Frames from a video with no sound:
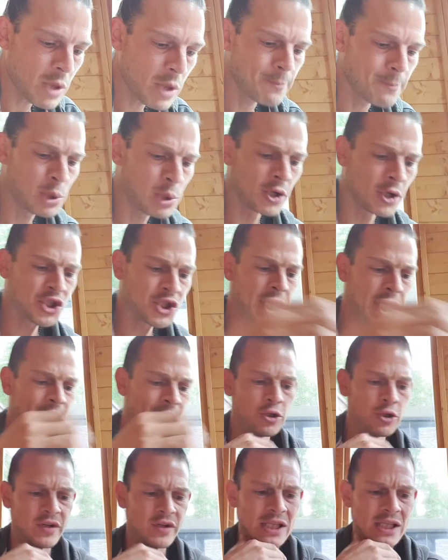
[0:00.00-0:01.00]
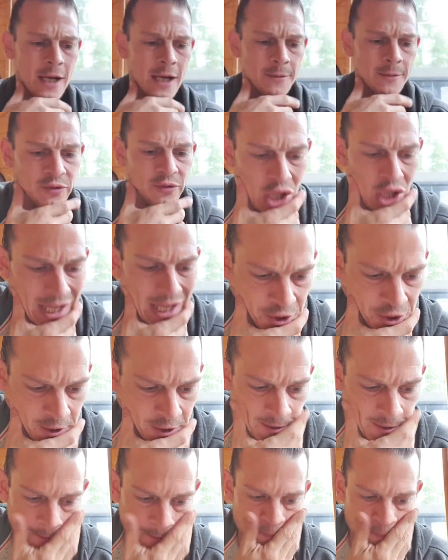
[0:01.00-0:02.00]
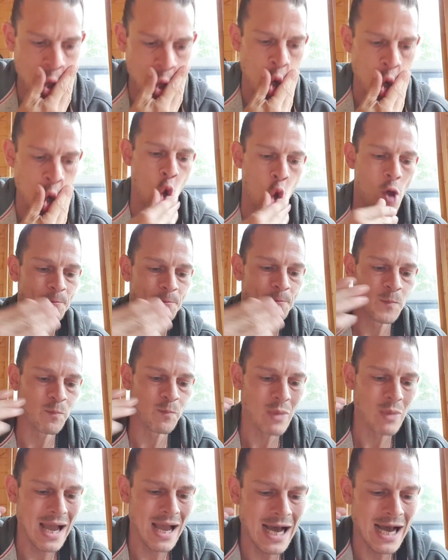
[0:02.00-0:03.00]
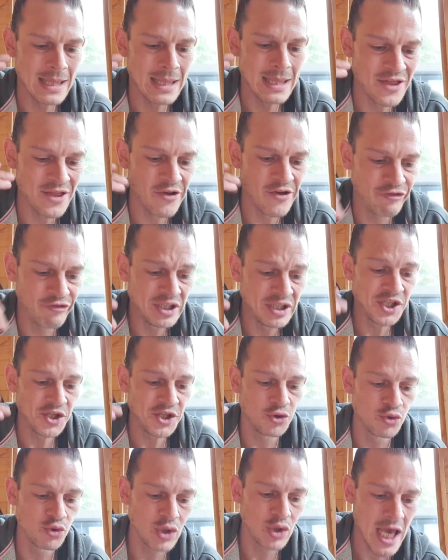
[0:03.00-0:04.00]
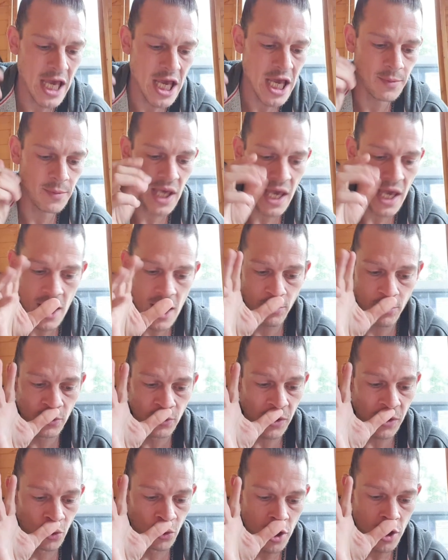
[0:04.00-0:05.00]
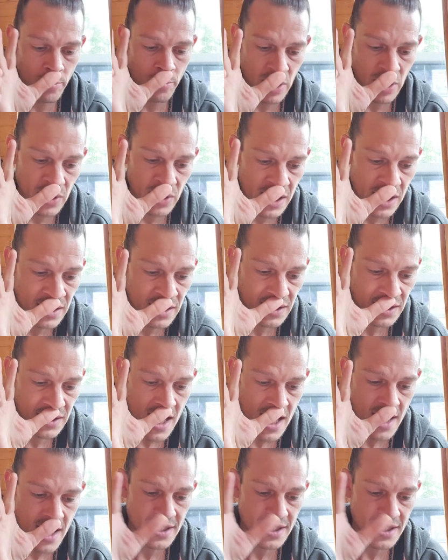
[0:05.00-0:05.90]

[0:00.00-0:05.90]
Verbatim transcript: Blockchains and other types of ledgers I like the physical gave cables that underpin the internet.